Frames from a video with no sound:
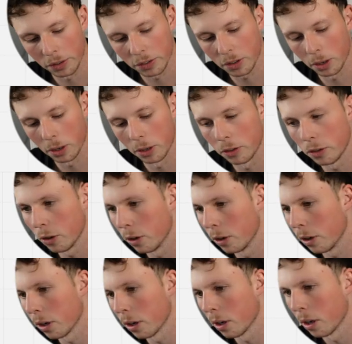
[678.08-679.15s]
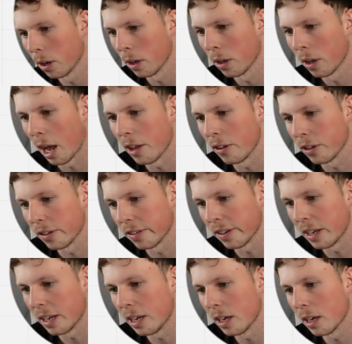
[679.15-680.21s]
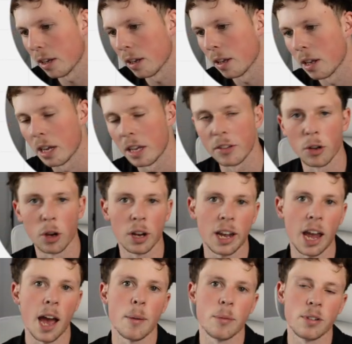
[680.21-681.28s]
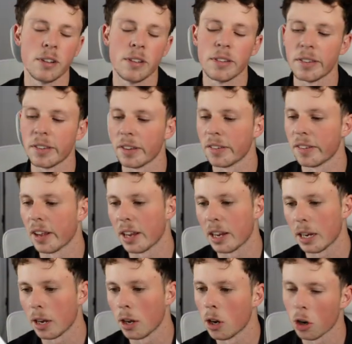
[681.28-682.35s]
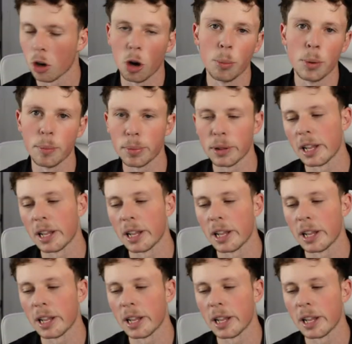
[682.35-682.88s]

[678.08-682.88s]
it's going to do, as you can see here, he's got captions saying comment